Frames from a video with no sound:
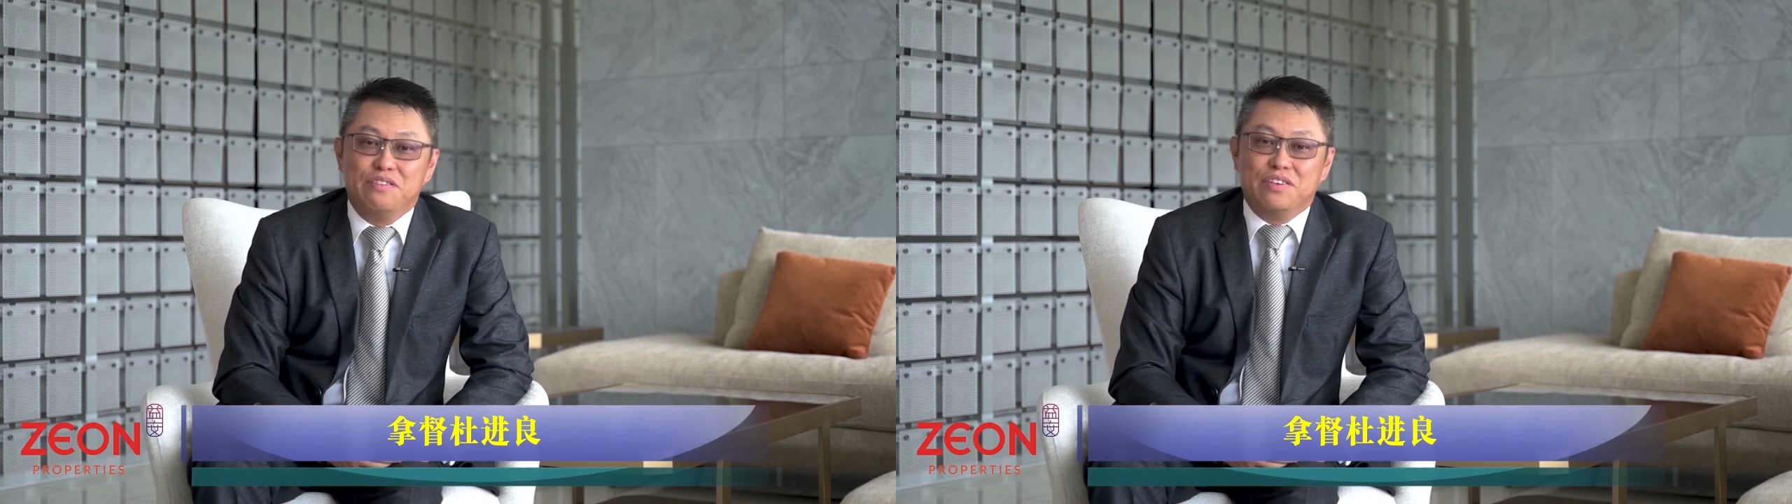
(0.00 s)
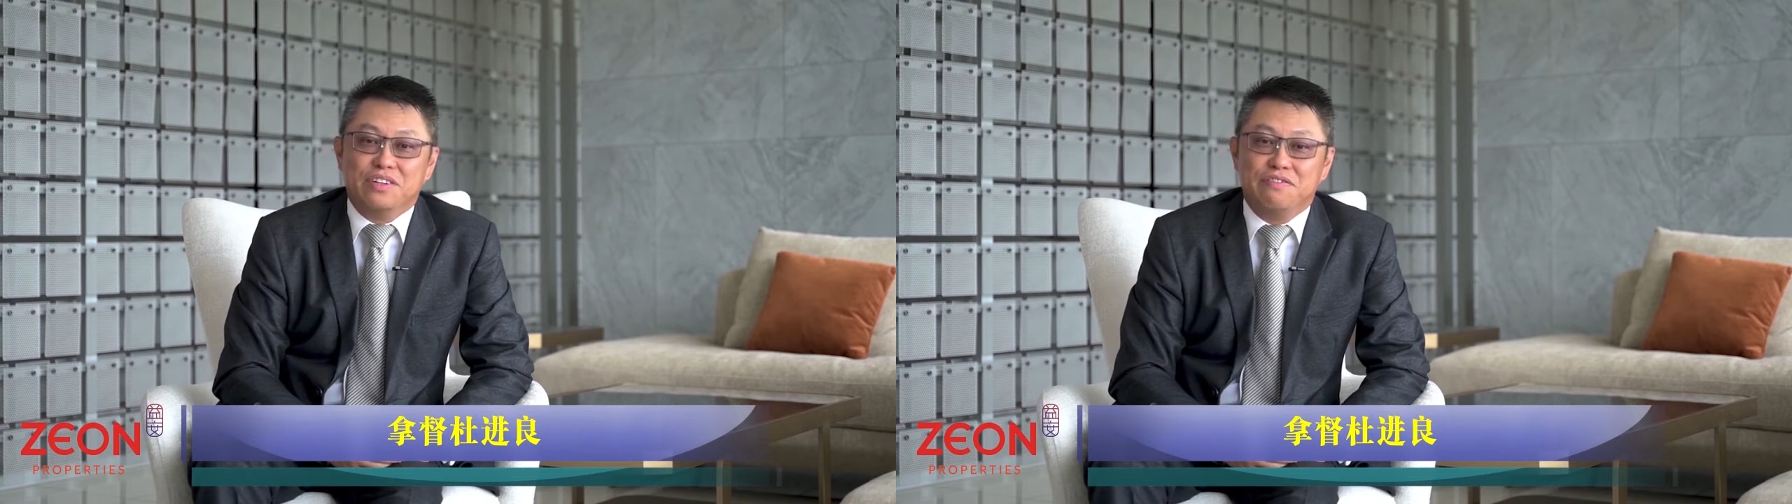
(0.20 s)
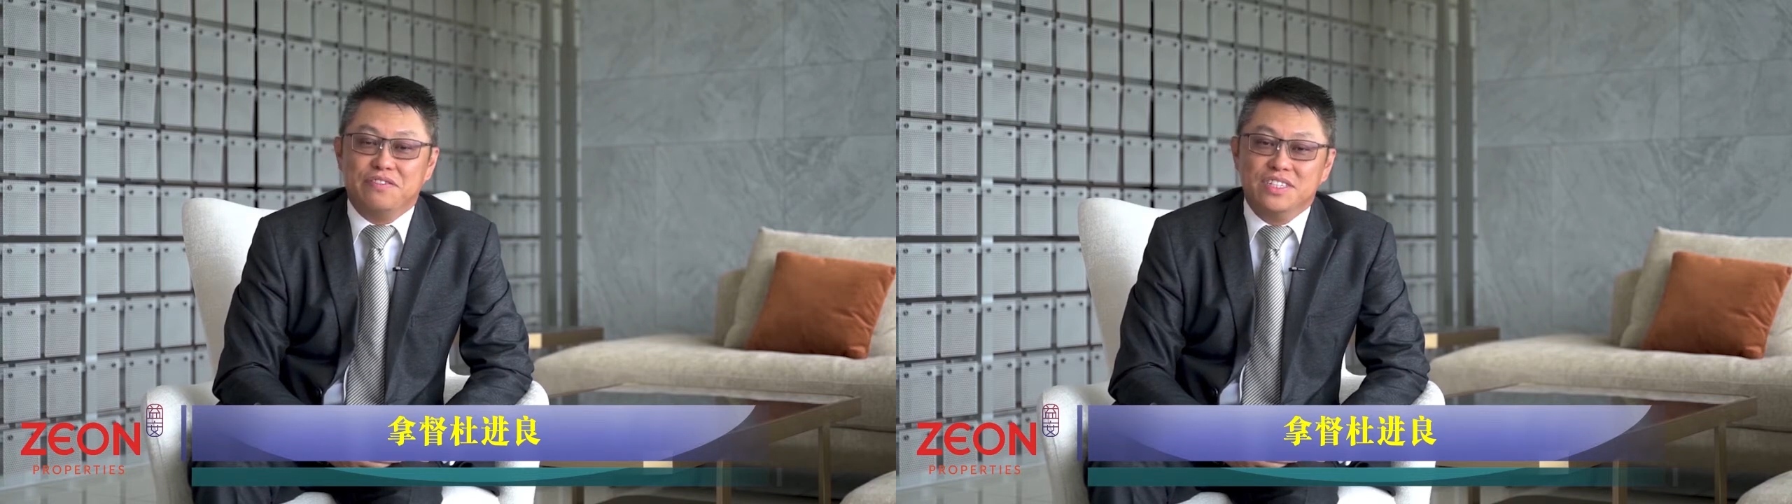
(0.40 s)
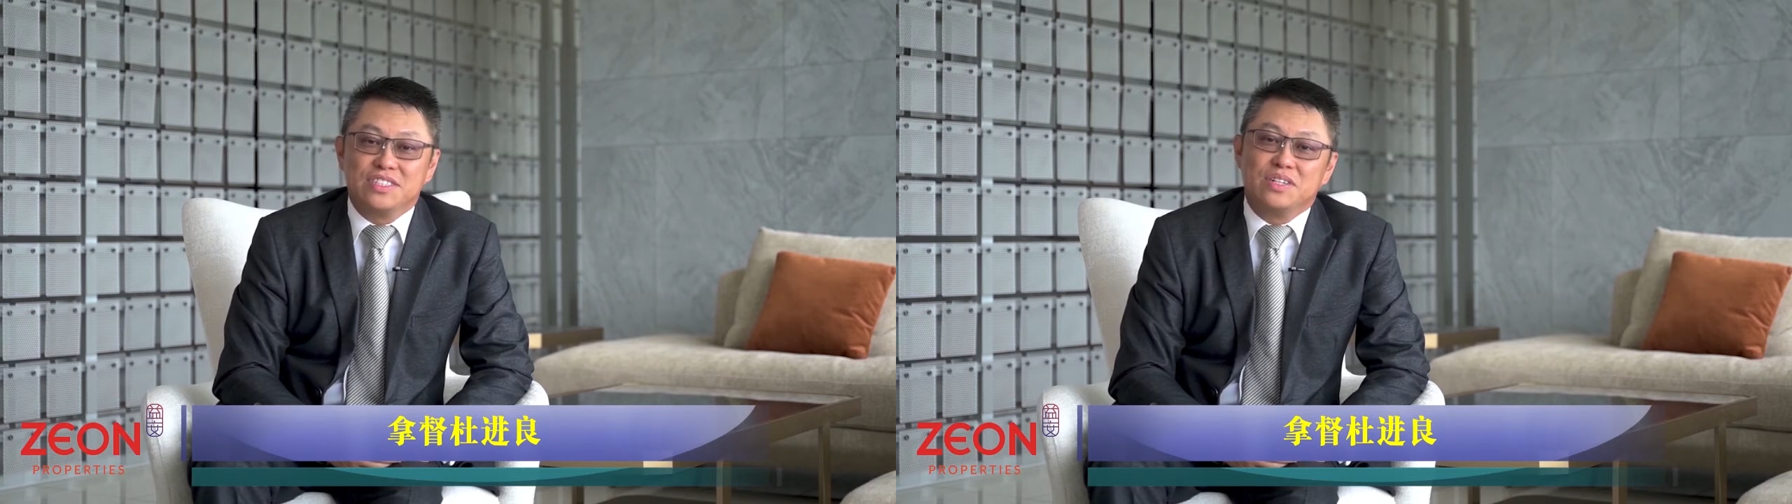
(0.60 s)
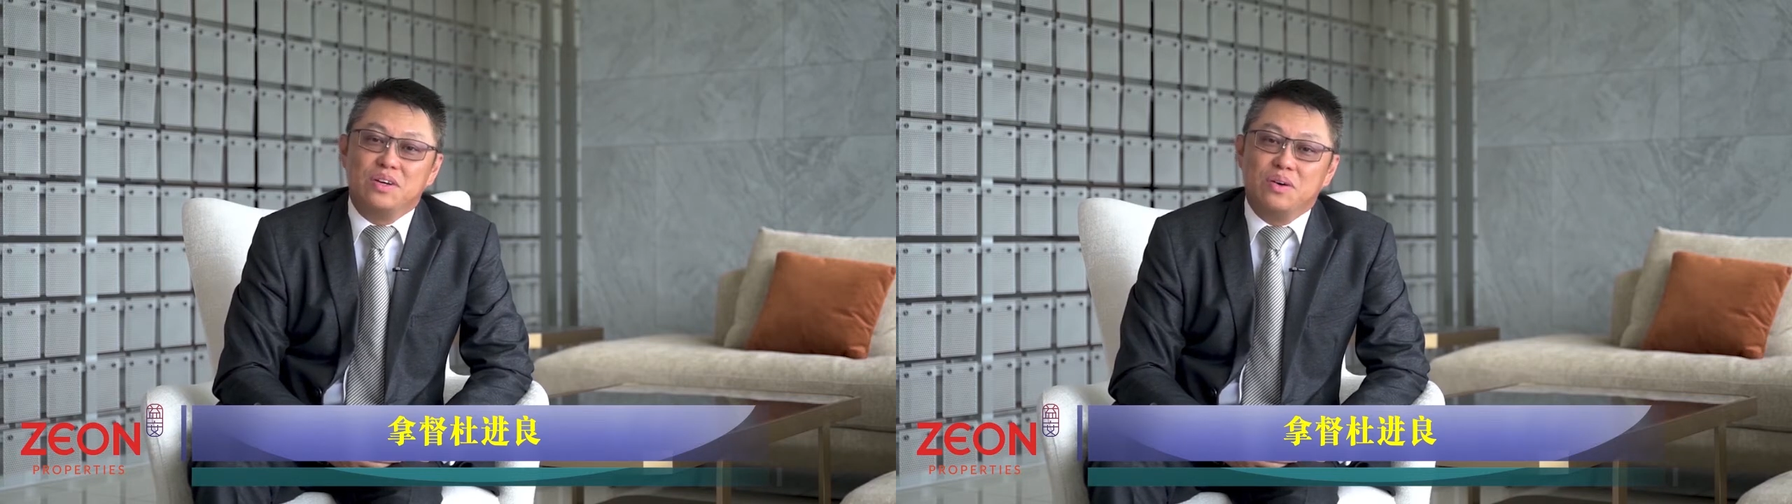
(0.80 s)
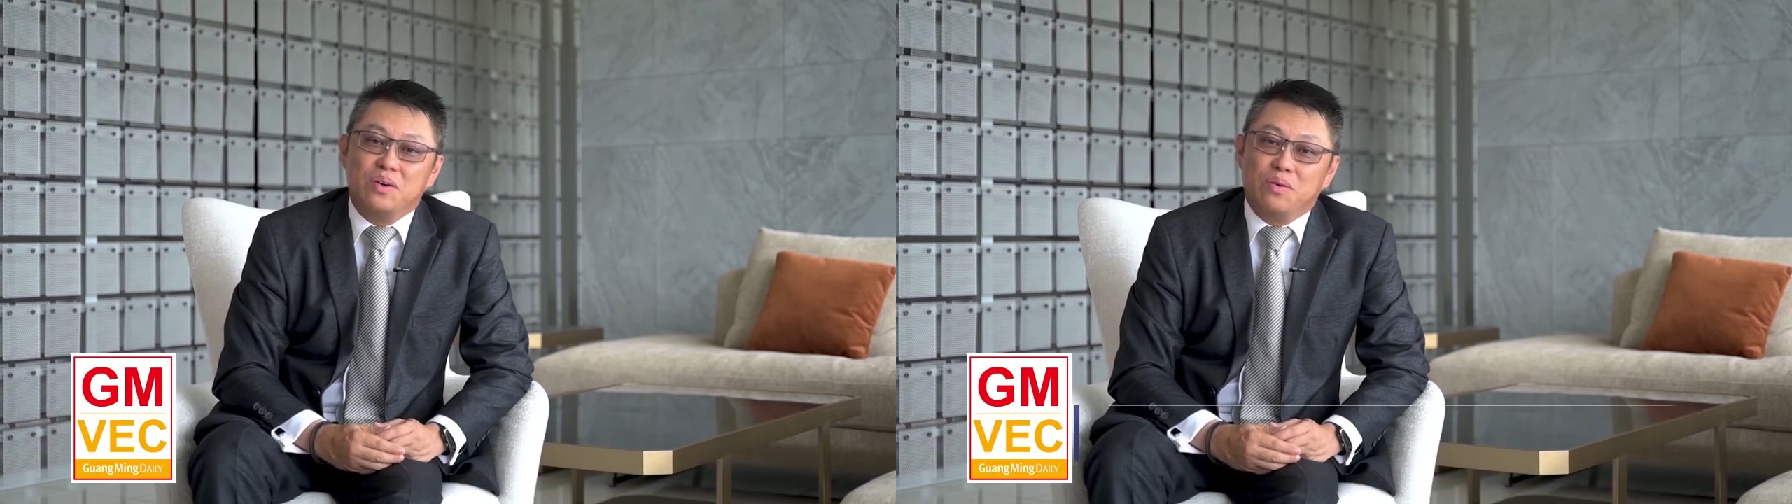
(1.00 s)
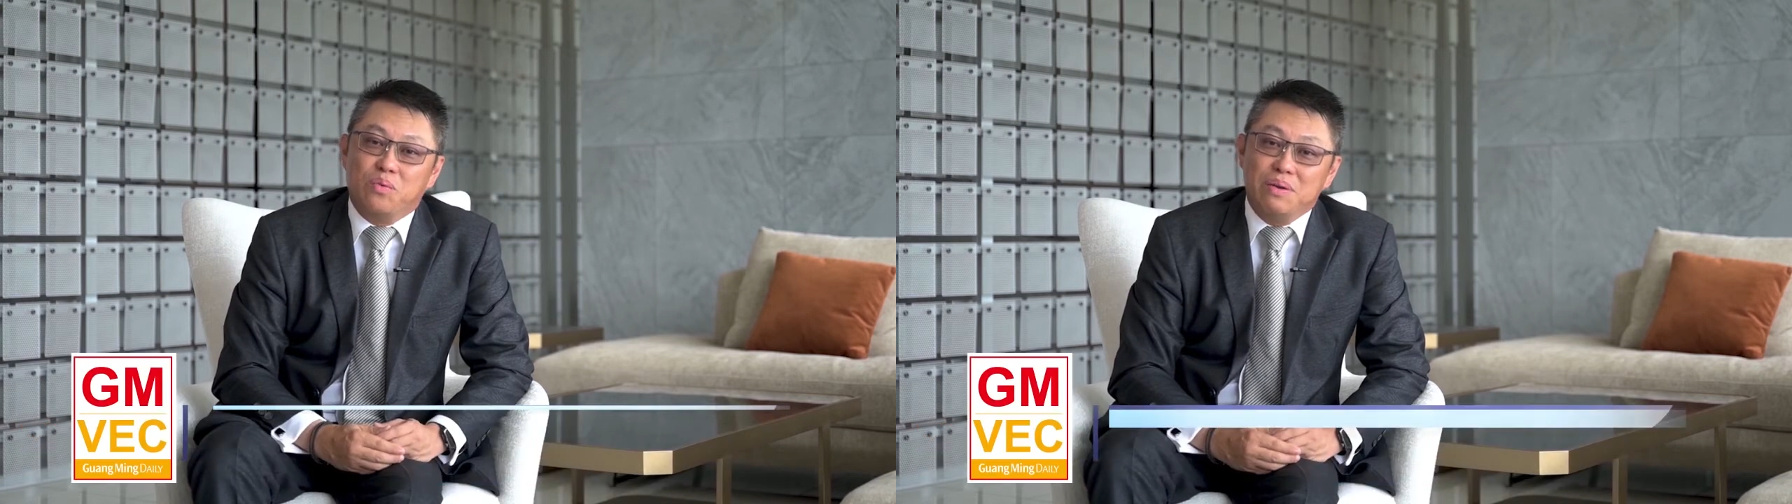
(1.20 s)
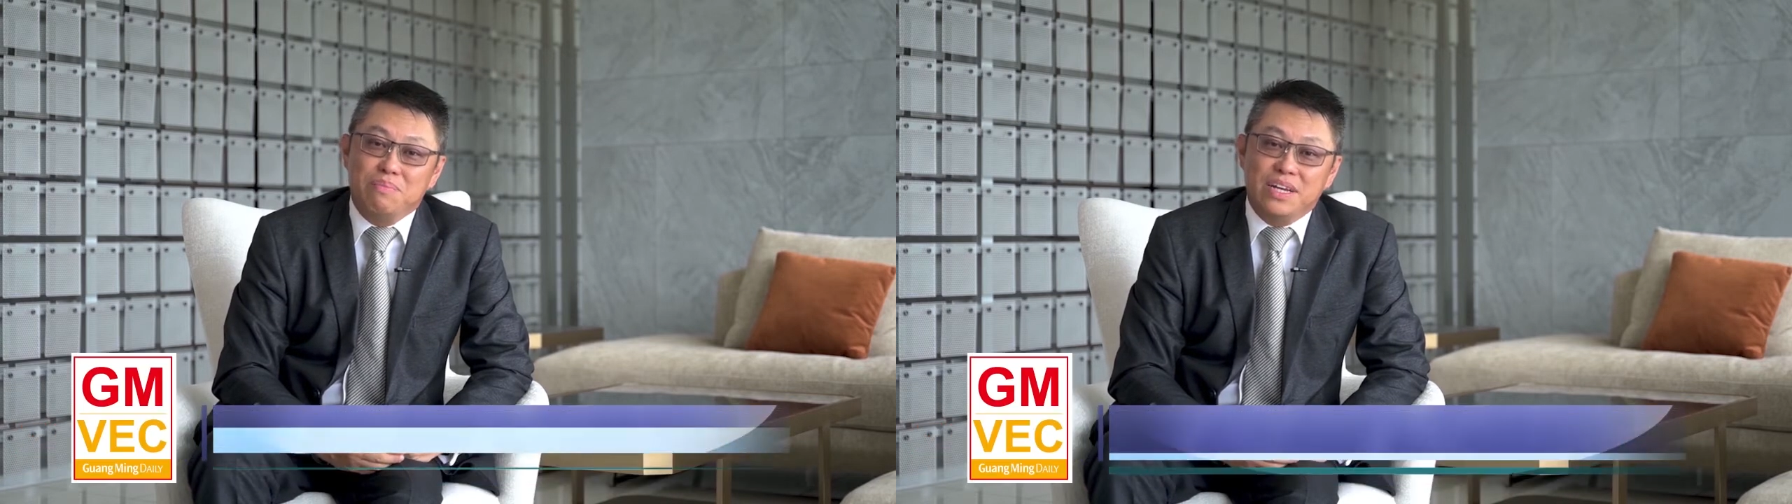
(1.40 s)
for the first 1